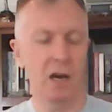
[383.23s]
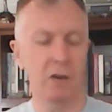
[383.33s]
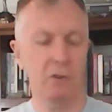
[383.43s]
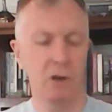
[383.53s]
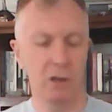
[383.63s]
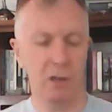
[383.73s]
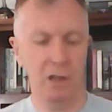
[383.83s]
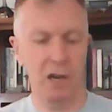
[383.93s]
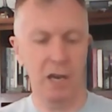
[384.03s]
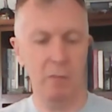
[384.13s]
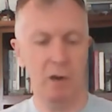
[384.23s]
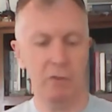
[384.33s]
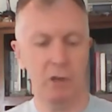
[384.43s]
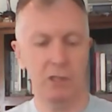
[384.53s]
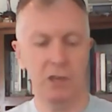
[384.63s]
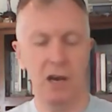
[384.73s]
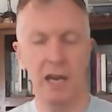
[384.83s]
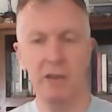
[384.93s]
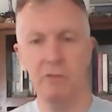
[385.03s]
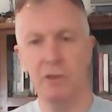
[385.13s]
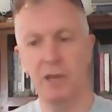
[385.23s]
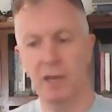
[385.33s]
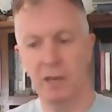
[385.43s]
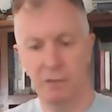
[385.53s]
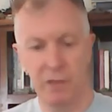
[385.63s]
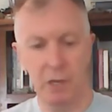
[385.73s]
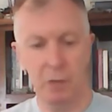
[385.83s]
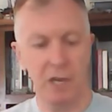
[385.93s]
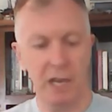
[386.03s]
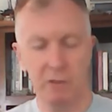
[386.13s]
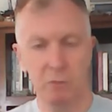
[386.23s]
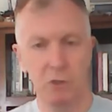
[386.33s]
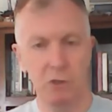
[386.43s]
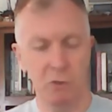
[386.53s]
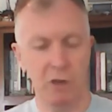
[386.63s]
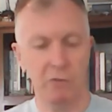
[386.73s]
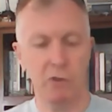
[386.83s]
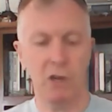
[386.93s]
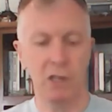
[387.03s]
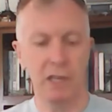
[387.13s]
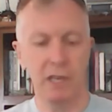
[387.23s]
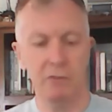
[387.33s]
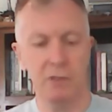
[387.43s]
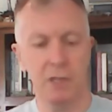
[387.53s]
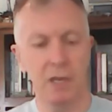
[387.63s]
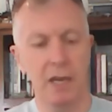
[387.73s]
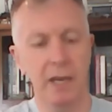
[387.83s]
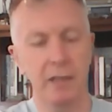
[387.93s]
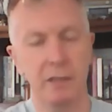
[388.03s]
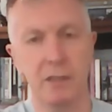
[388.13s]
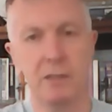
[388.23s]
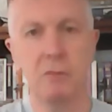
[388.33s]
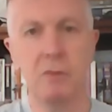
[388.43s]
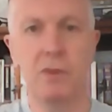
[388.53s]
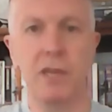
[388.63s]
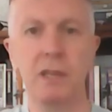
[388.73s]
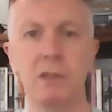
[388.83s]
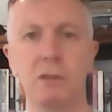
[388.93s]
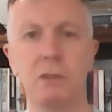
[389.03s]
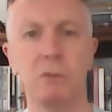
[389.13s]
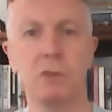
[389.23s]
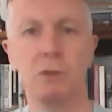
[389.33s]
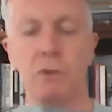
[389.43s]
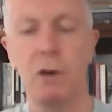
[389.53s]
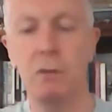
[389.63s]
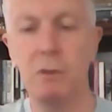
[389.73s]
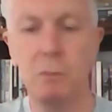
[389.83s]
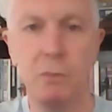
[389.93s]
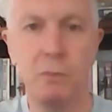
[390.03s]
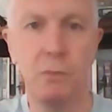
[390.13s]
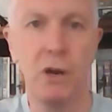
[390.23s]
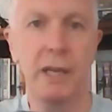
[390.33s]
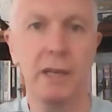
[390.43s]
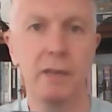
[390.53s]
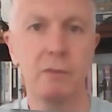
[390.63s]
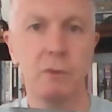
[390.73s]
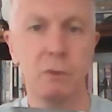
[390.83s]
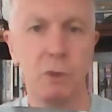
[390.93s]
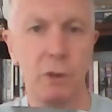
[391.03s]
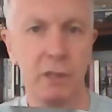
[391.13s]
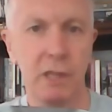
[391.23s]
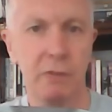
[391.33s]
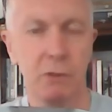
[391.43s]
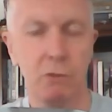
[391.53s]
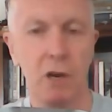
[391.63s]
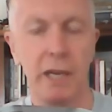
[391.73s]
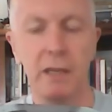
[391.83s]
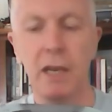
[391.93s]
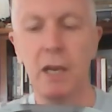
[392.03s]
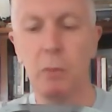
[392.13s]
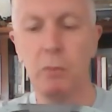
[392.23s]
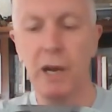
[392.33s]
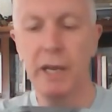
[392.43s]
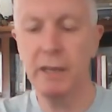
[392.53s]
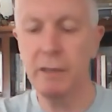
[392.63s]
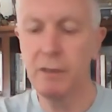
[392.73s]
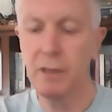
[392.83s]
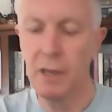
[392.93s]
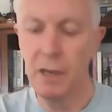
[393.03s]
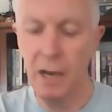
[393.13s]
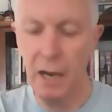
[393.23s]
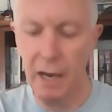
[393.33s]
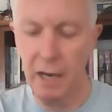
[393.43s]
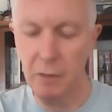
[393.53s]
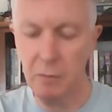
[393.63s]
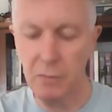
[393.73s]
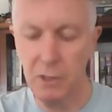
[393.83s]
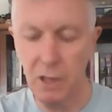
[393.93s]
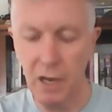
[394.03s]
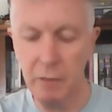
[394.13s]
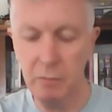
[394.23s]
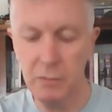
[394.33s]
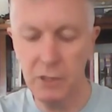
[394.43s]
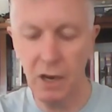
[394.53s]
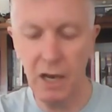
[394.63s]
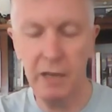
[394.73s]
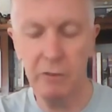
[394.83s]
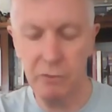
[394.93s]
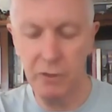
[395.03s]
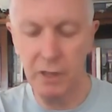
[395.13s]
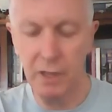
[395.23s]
I've got climb, I've got dive. Then I'm going to have to move whatever I've got left. And then, so we've got brake going left to right, brake, climb, dive,